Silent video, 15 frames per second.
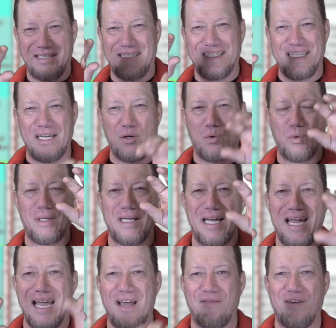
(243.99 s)
they don't really
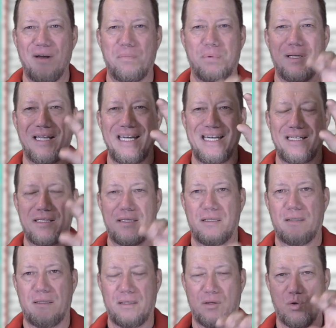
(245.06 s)
have a place
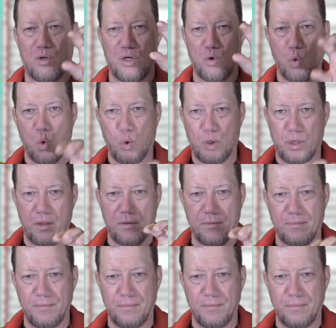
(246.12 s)
or an order.